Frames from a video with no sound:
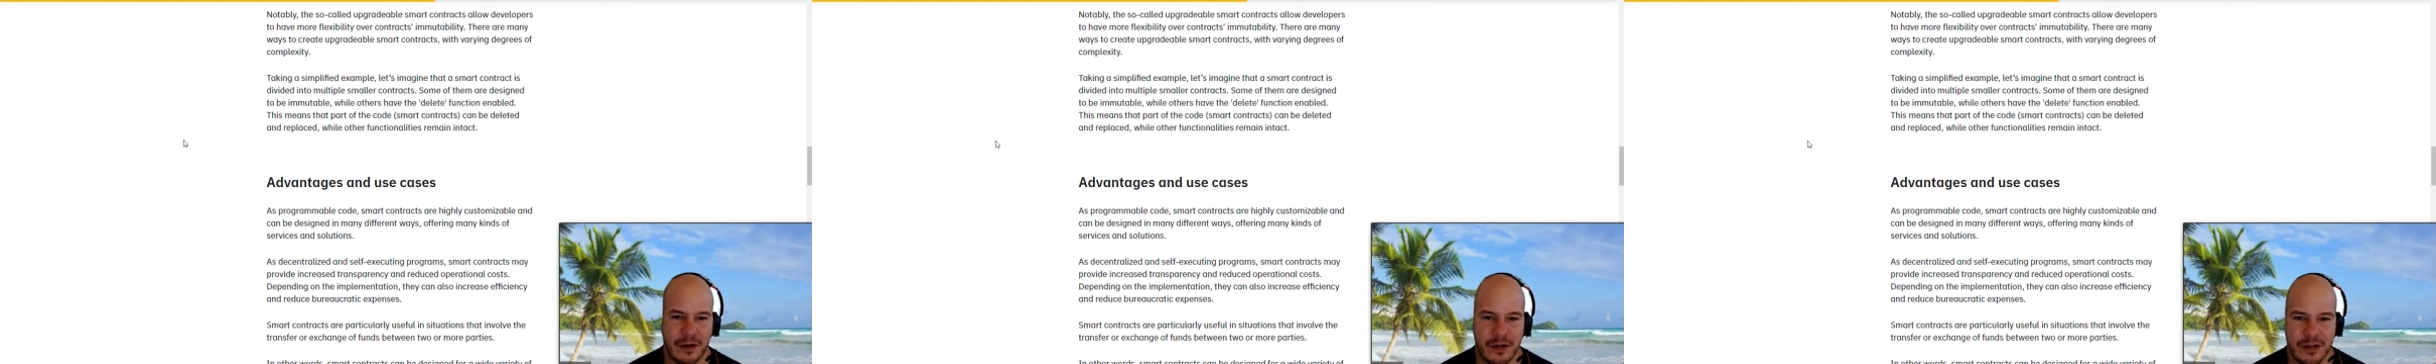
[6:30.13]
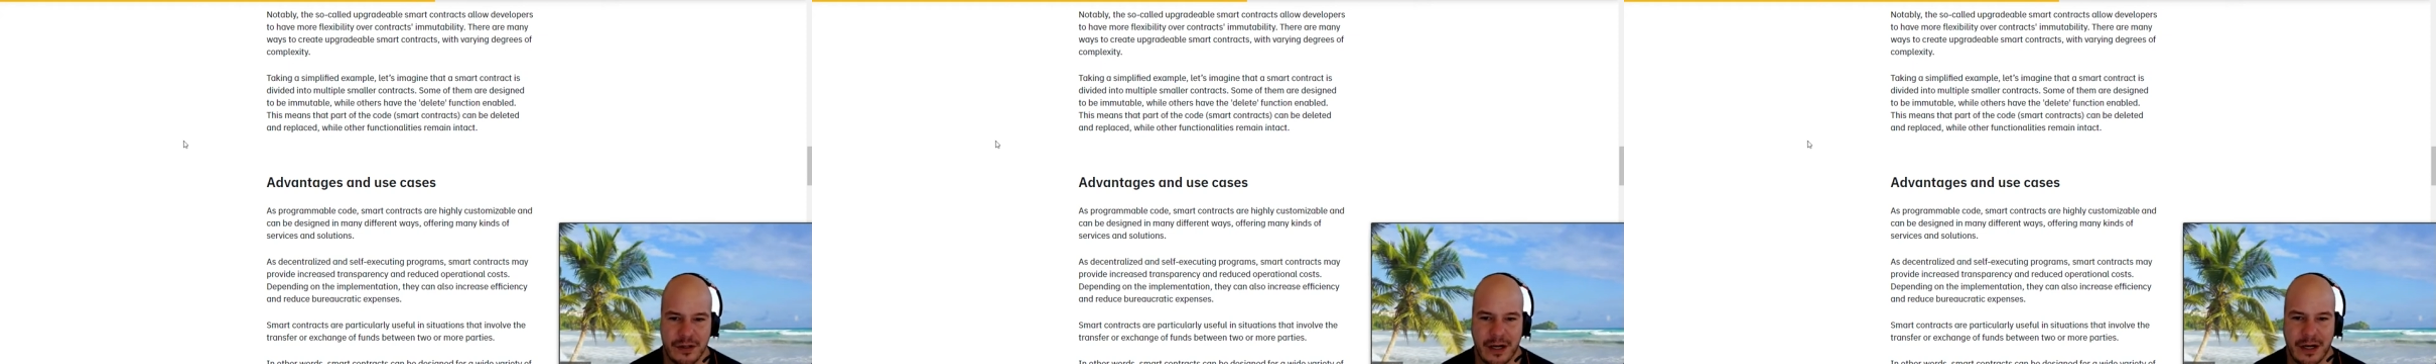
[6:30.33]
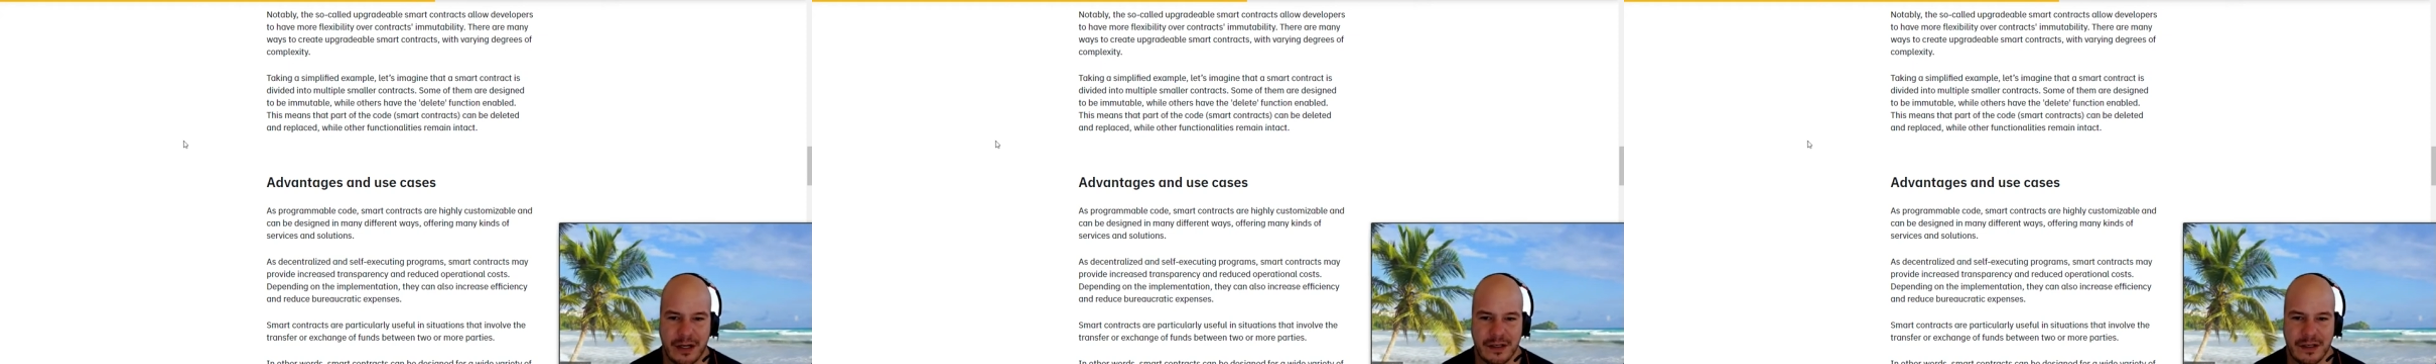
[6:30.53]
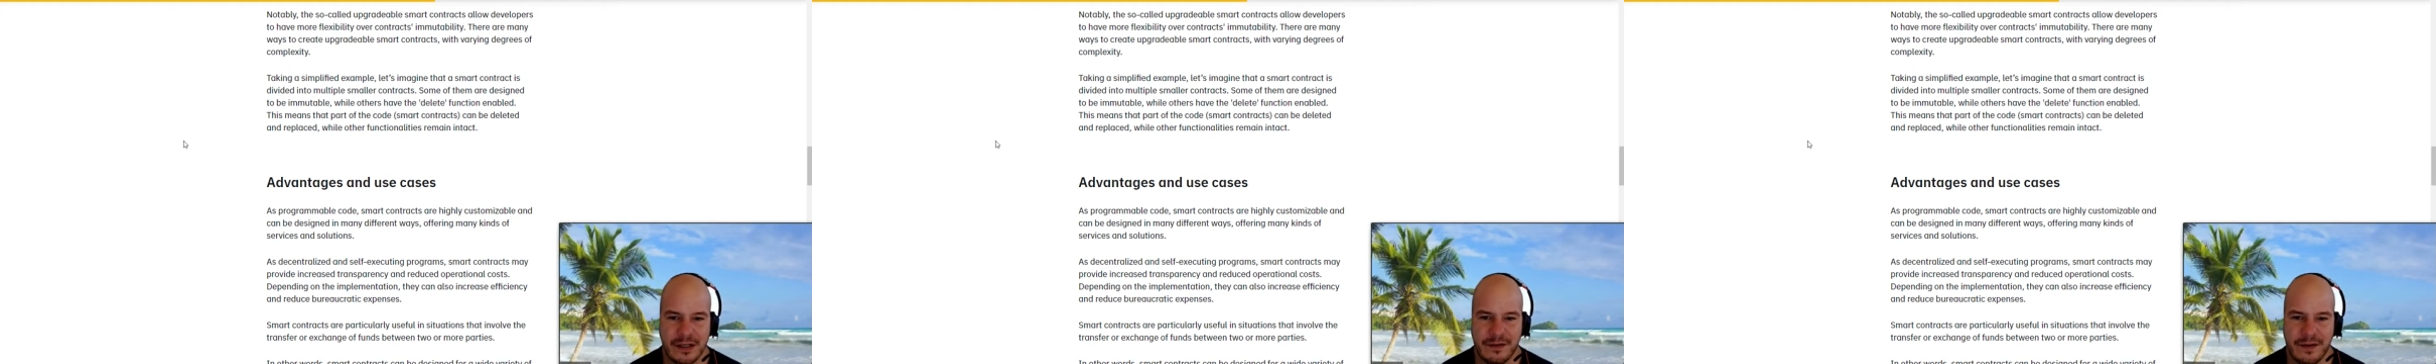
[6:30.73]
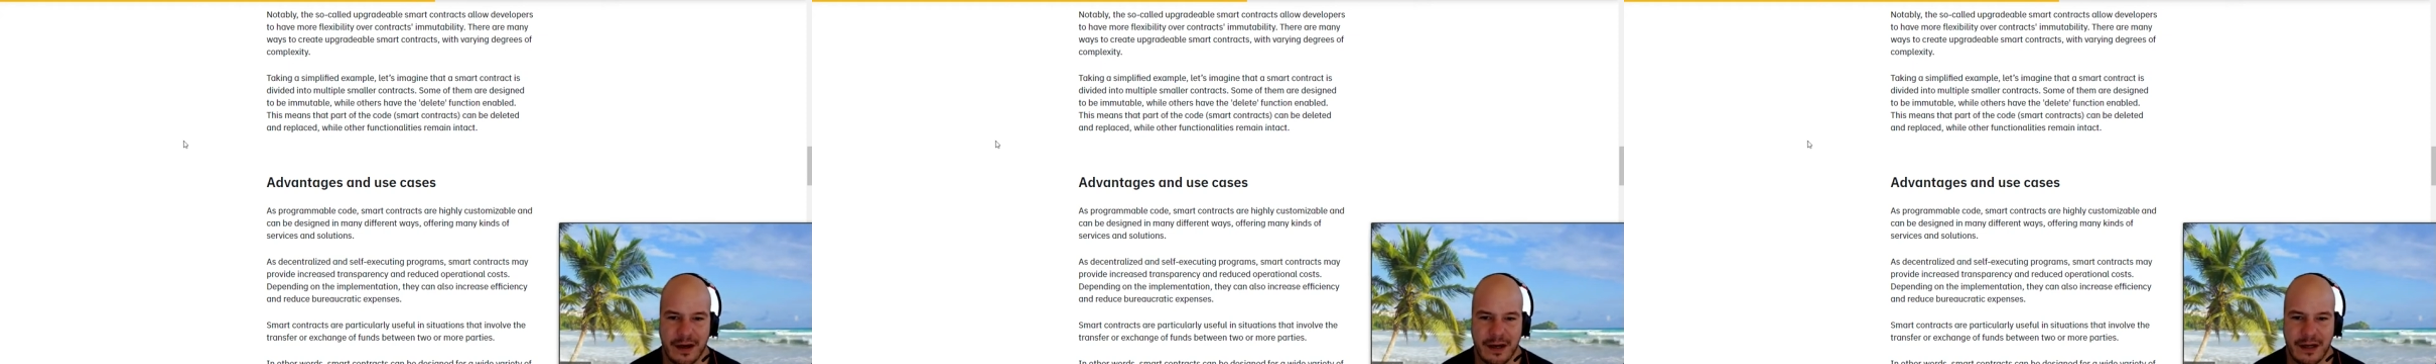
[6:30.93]
contract is
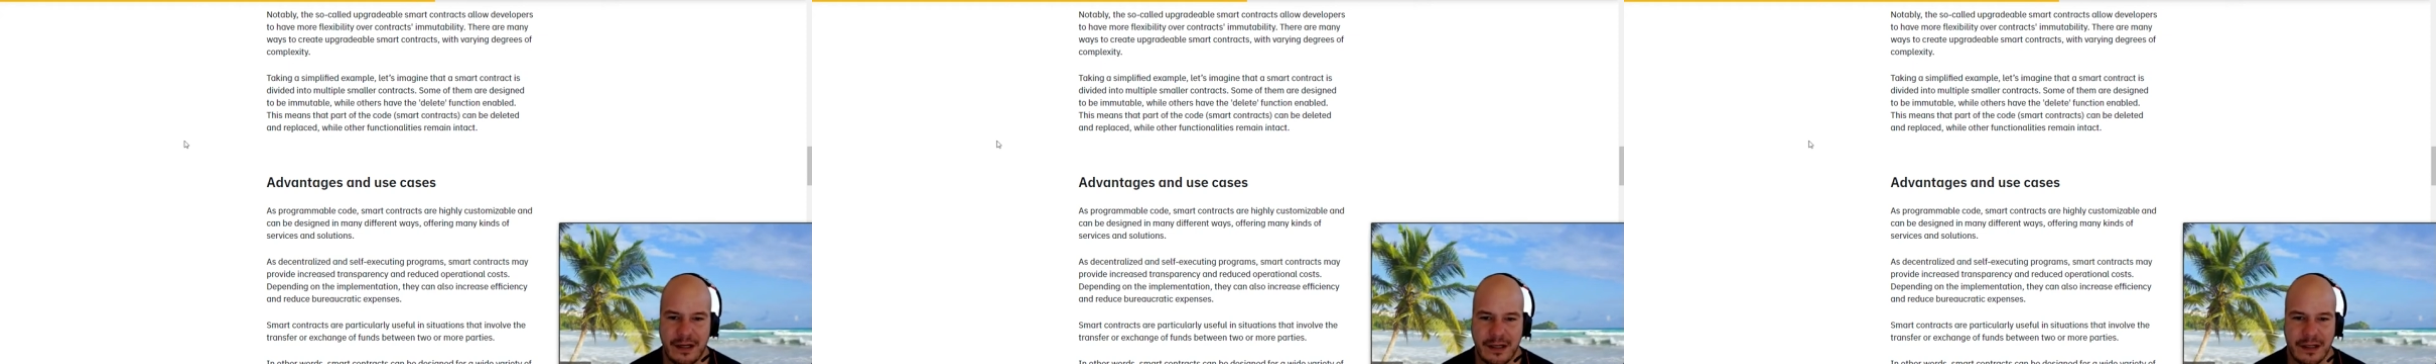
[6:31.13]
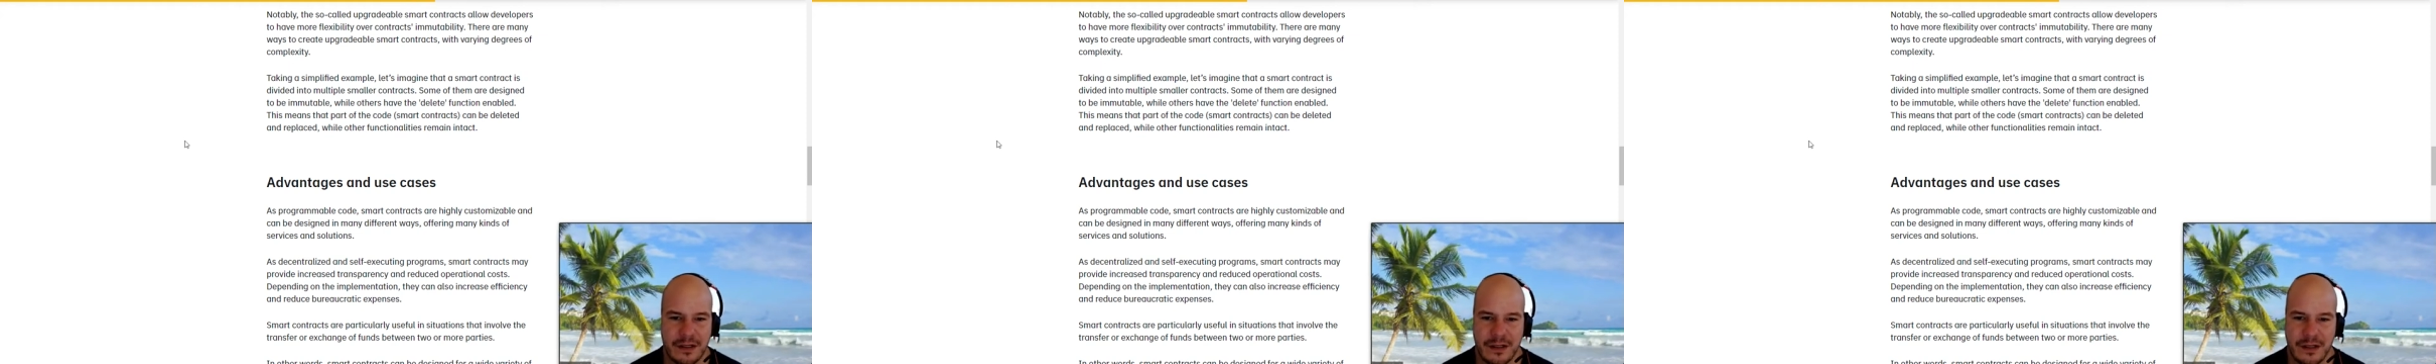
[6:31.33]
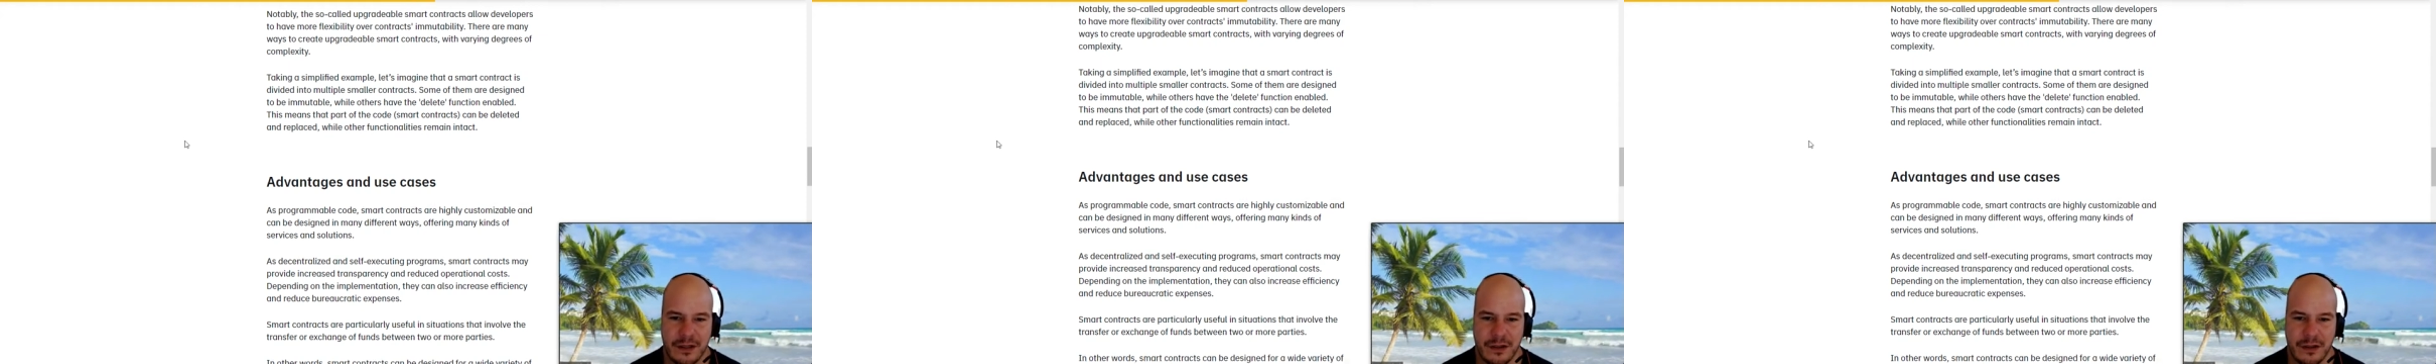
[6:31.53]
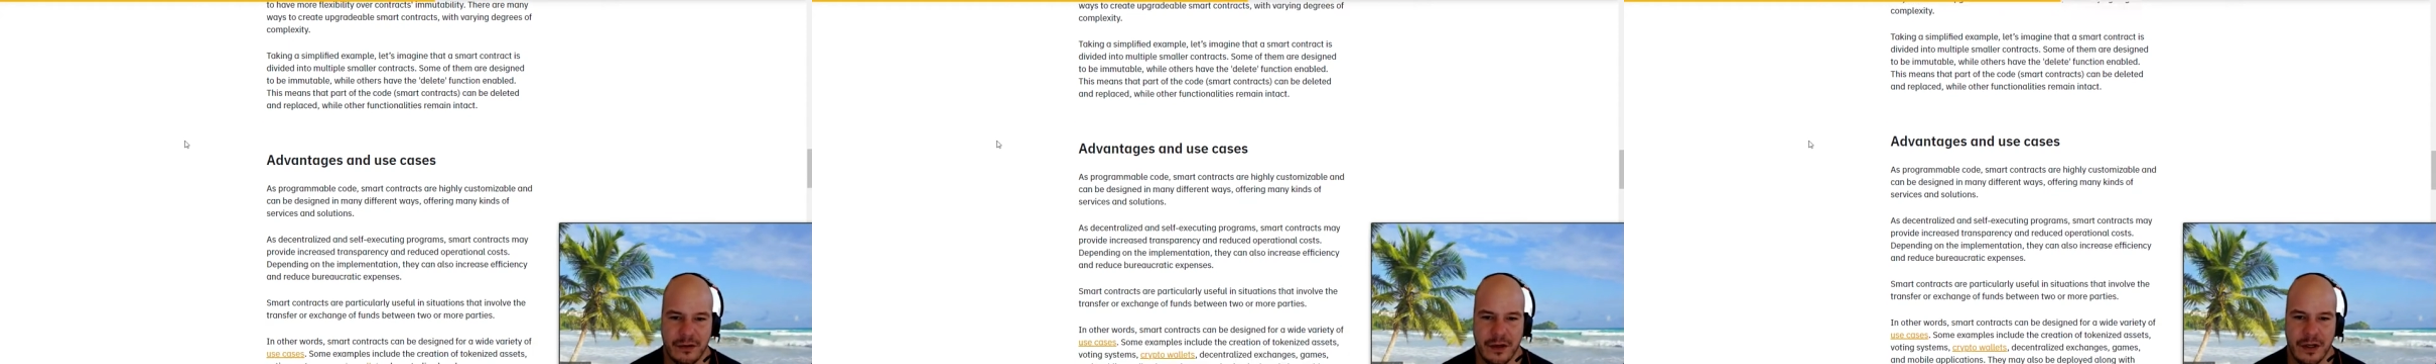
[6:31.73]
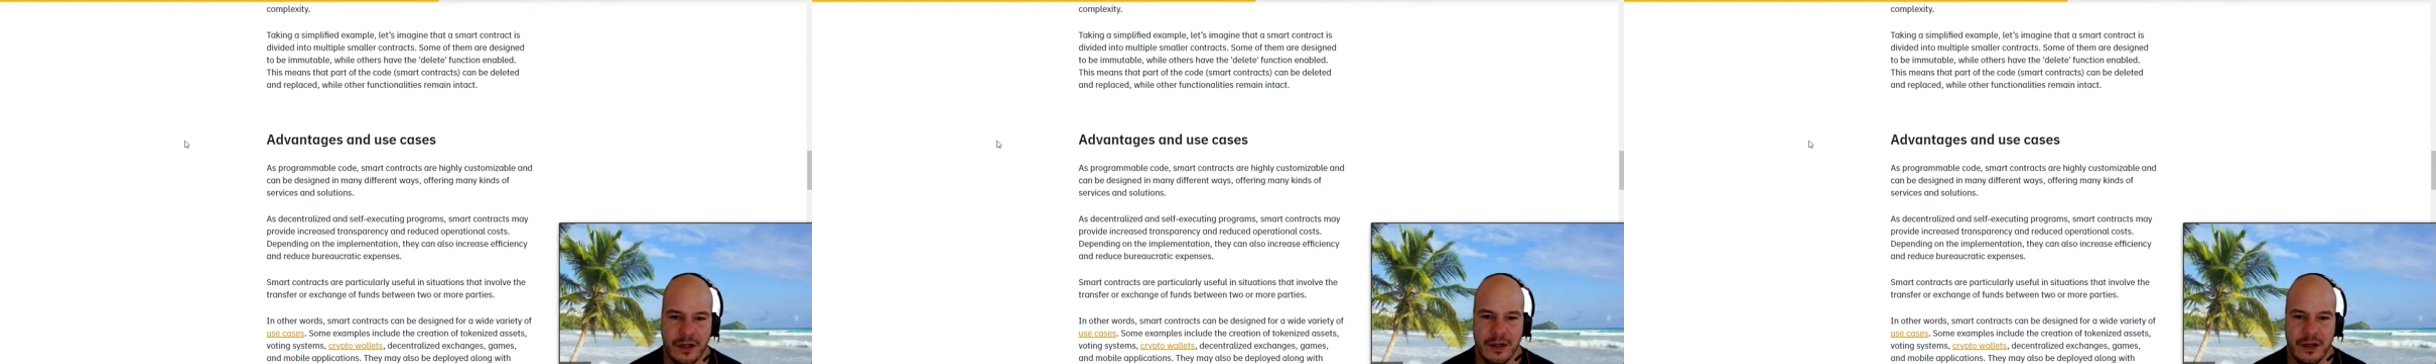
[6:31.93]
divided into